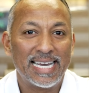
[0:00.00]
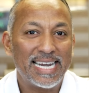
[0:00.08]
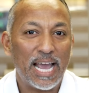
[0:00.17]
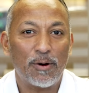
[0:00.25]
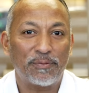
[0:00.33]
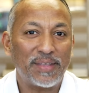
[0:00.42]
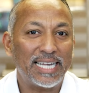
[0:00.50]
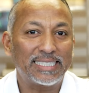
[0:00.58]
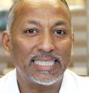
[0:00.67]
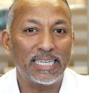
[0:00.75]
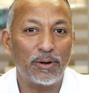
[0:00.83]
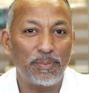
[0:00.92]
Now, if
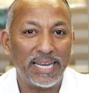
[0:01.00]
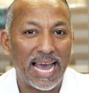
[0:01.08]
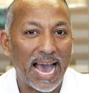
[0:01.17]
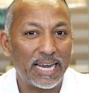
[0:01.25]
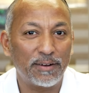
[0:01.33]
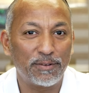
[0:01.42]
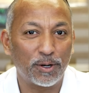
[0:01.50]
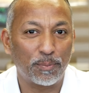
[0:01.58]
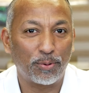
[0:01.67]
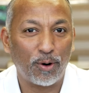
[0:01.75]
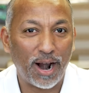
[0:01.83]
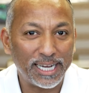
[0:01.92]
that's a little bit out of your
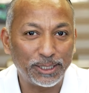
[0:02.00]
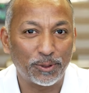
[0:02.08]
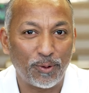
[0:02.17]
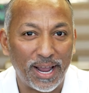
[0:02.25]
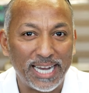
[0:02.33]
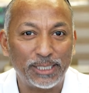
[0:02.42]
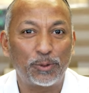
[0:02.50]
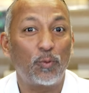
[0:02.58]
price range,